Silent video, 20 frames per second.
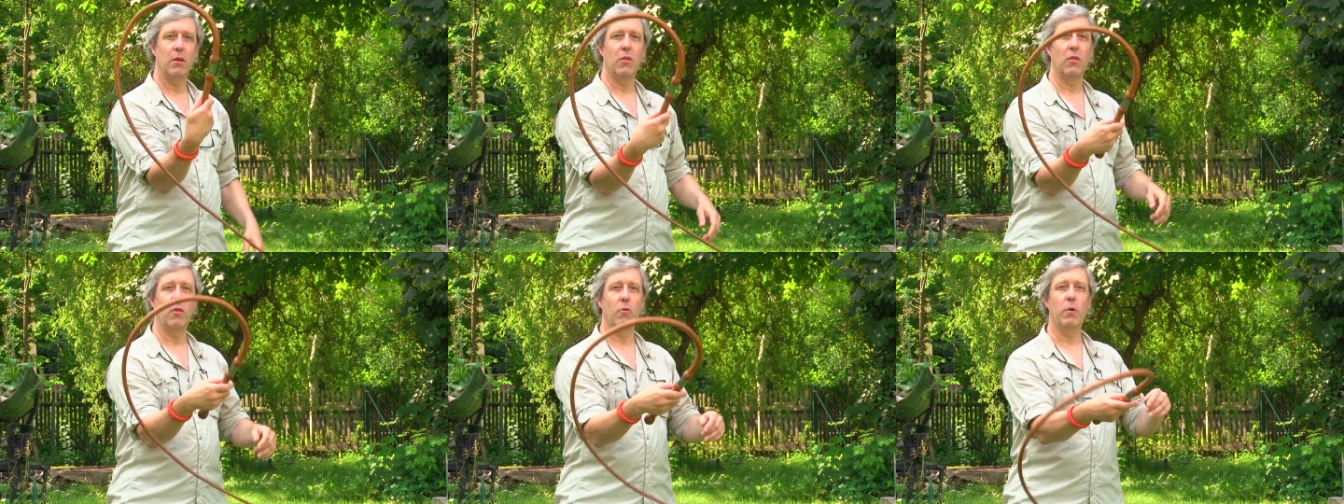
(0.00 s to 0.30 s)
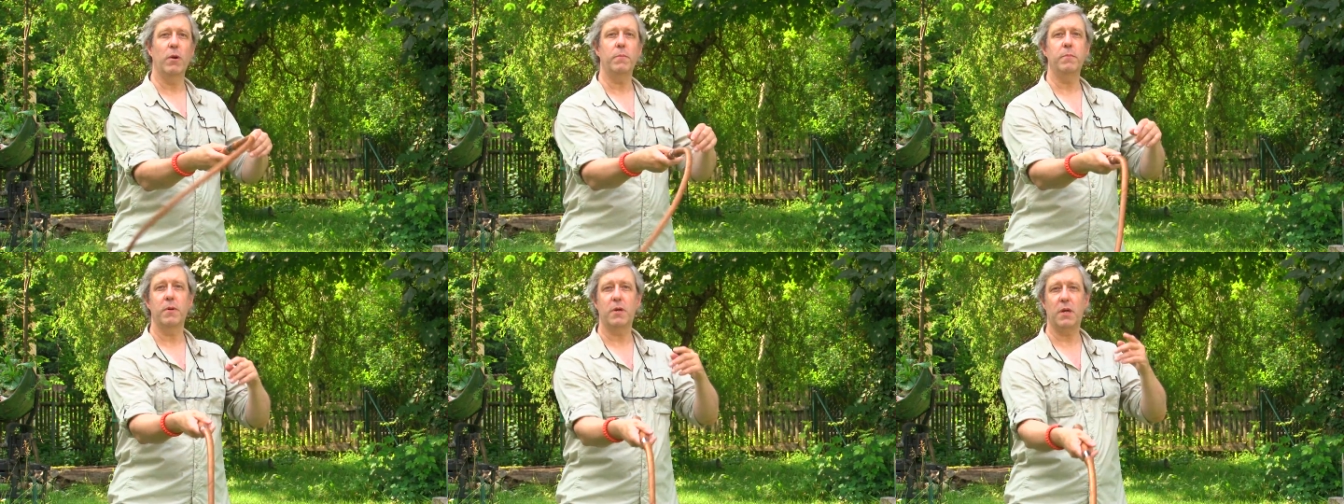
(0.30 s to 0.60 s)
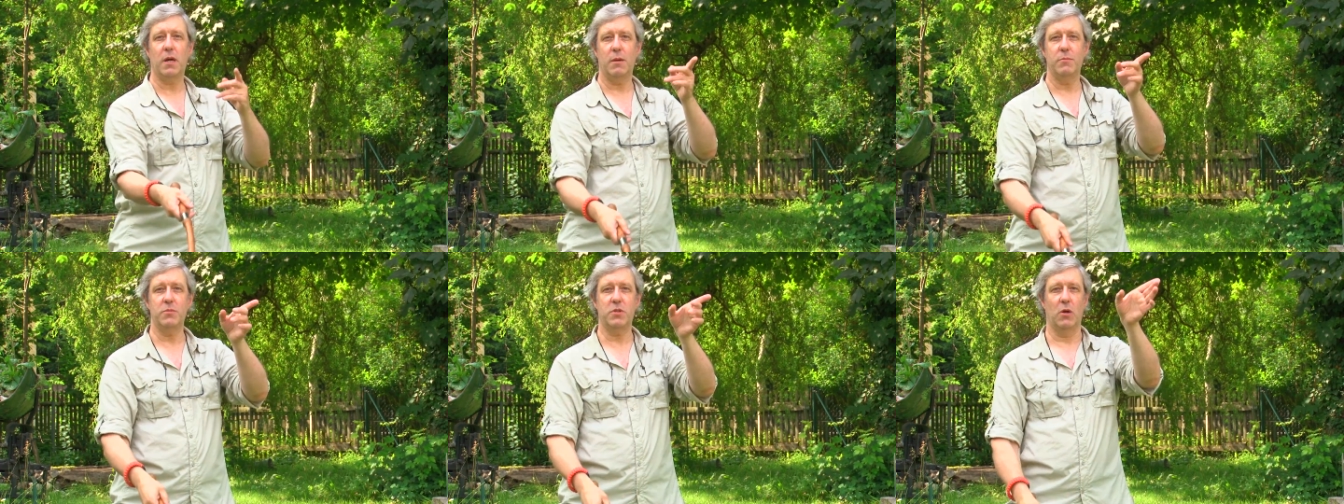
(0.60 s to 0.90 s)
The whip
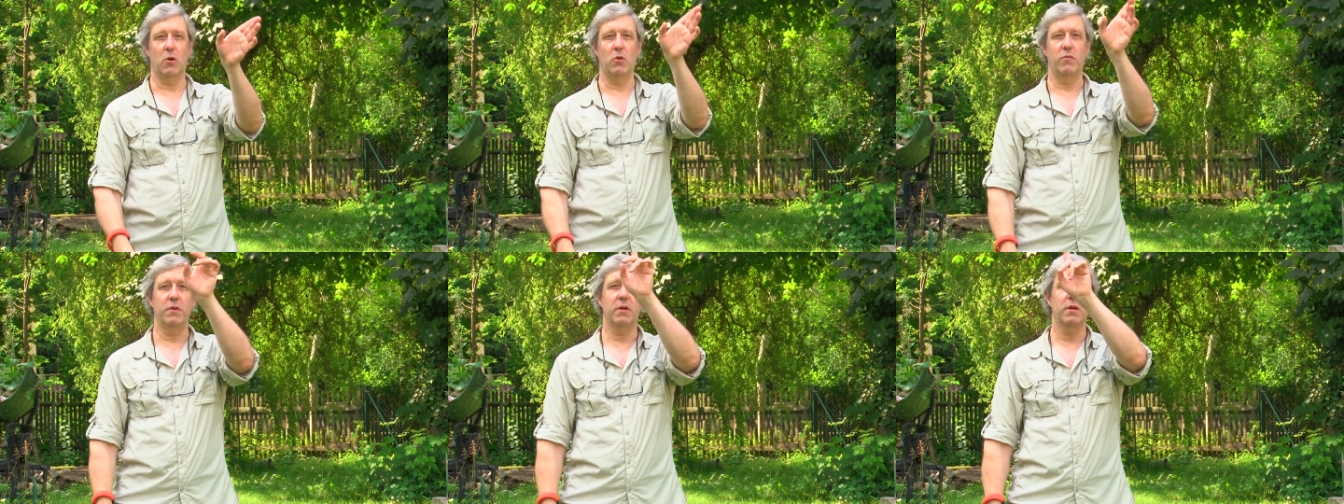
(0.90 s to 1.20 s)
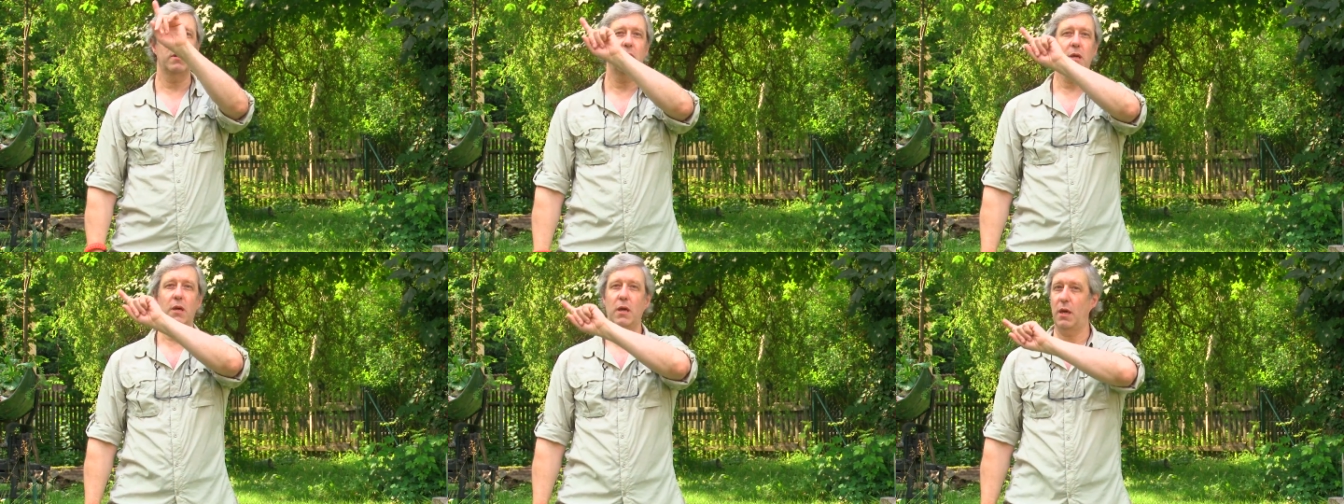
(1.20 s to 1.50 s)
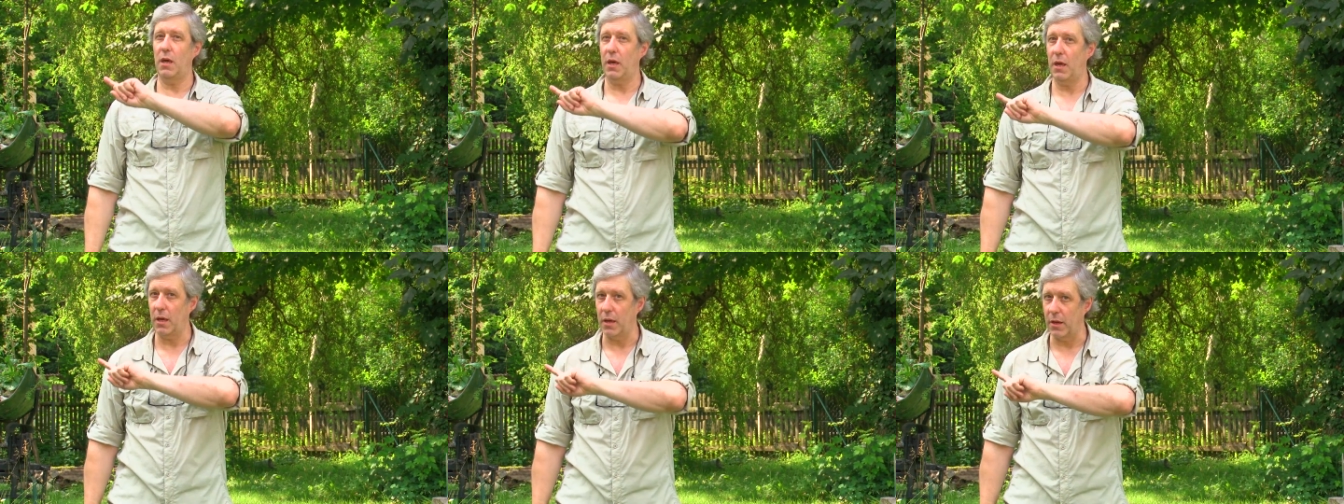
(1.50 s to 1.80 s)
comes over
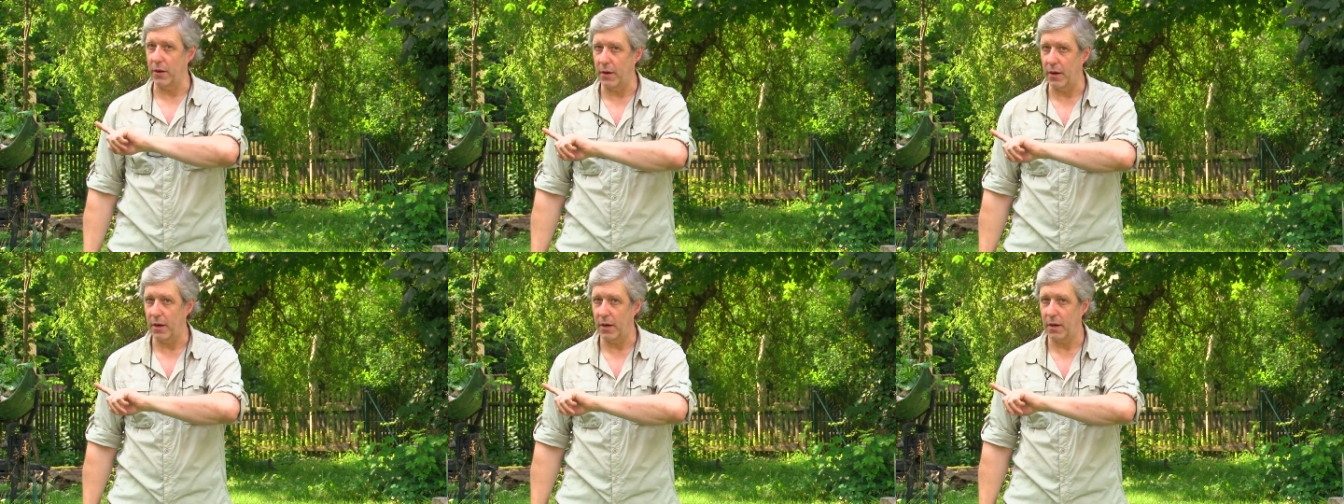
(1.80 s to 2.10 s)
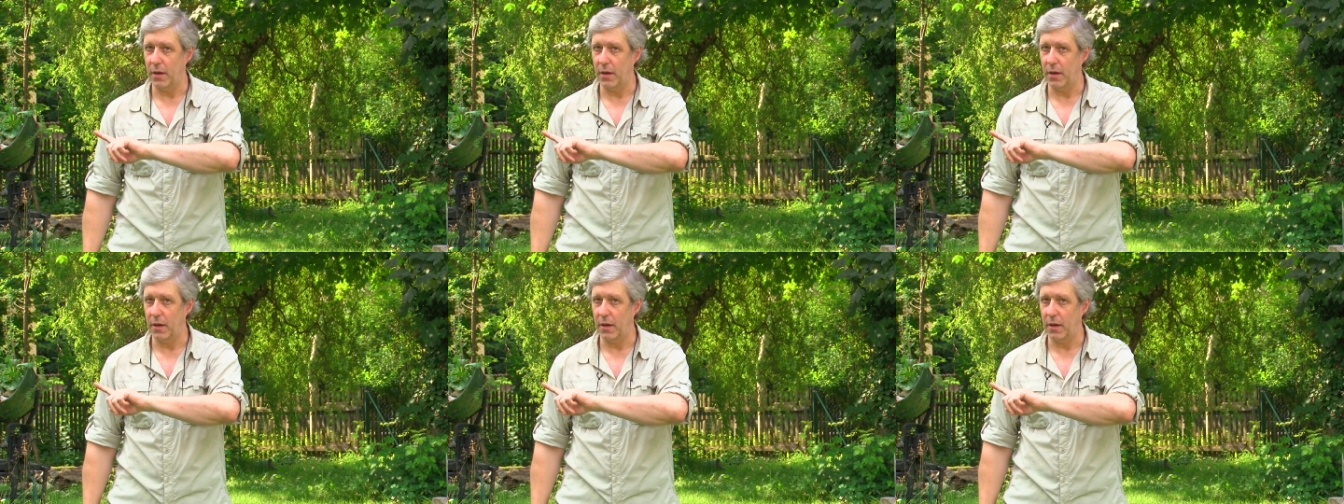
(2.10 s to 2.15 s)
here.